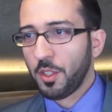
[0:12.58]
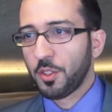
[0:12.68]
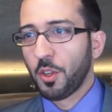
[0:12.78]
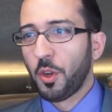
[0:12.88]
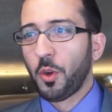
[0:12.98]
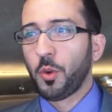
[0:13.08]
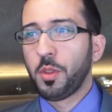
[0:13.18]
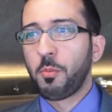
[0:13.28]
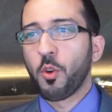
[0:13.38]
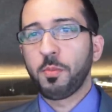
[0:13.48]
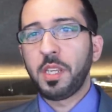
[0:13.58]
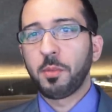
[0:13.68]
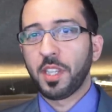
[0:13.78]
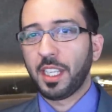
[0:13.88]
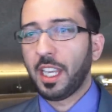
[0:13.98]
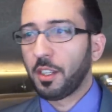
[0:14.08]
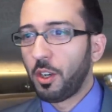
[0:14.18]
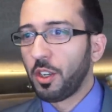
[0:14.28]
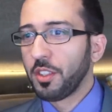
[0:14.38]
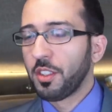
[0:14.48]
So the more people that get
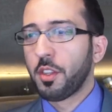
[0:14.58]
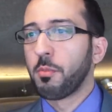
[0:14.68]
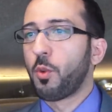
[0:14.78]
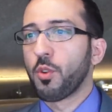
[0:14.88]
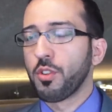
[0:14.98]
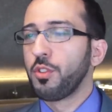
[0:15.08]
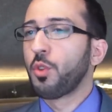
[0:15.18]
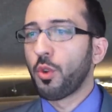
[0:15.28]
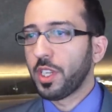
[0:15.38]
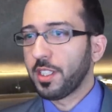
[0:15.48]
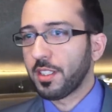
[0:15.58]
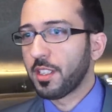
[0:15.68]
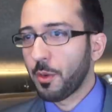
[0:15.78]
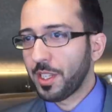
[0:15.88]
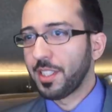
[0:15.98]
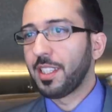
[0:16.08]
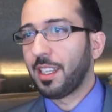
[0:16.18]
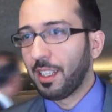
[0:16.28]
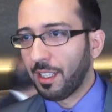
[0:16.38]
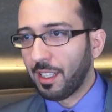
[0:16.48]
on, the more noise there is in
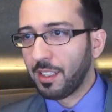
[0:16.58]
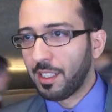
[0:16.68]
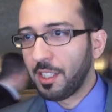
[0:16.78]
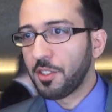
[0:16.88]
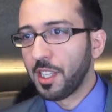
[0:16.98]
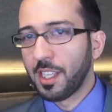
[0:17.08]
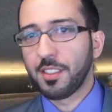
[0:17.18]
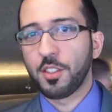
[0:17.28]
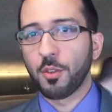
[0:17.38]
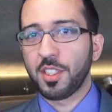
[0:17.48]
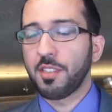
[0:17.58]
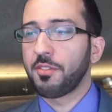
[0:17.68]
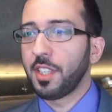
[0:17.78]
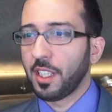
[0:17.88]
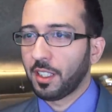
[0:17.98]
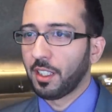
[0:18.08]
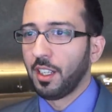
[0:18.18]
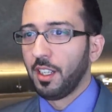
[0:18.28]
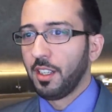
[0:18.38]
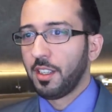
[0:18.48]
the internet. So sifting
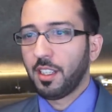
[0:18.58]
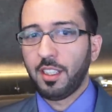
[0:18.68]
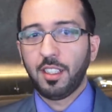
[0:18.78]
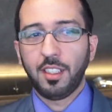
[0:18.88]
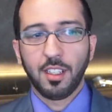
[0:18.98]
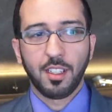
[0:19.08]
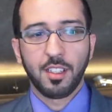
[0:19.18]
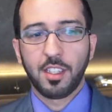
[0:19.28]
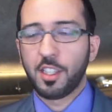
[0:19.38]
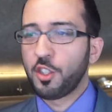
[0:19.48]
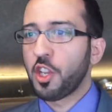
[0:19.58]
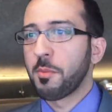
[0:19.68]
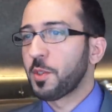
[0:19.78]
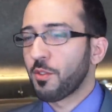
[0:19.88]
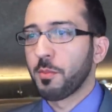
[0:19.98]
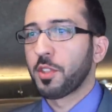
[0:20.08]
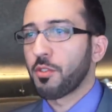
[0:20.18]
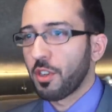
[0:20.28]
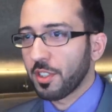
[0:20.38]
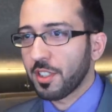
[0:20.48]
the gems from the
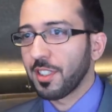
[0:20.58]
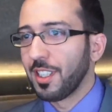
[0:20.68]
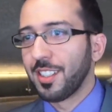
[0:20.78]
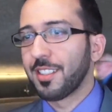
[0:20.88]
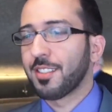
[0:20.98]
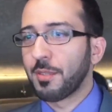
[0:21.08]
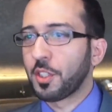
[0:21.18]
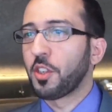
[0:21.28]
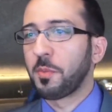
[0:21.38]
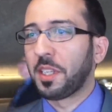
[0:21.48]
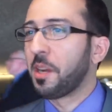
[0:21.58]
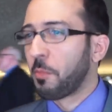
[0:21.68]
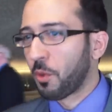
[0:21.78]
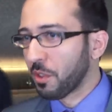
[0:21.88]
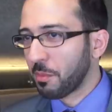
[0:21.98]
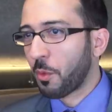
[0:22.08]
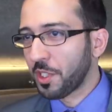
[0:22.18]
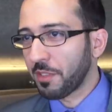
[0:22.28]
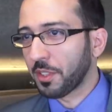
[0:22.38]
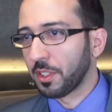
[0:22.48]
dross is going to become
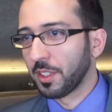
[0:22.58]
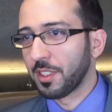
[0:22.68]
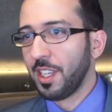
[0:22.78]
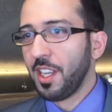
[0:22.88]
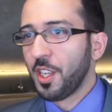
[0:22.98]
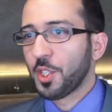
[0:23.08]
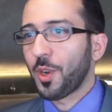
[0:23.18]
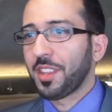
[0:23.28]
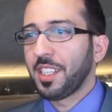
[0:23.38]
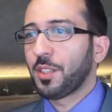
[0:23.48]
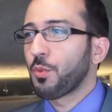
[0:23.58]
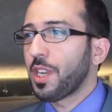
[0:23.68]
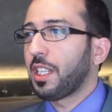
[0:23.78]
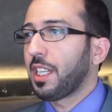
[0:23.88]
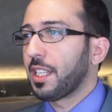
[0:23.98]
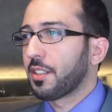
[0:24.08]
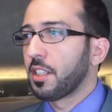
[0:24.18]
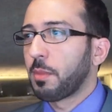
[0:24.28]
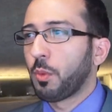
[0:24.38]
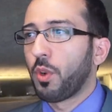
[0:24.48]
more difficult. So I think really it's
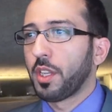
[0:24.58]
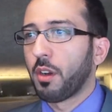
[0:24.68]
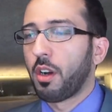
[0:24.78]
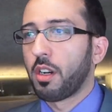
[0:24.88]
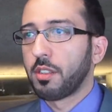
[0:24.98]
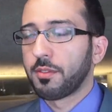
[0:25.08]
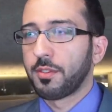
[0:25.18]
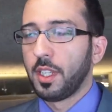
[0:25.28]
going to be one of